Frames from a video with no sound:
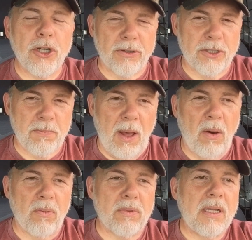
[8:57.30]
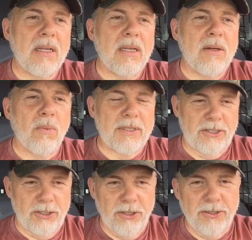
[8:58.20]
during the spawn which
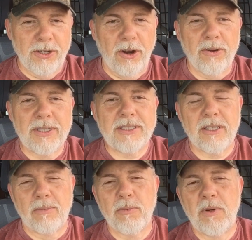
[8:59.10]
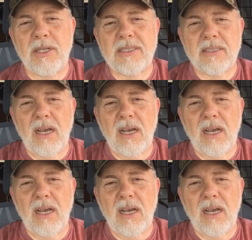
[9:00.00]
is during your early summer months,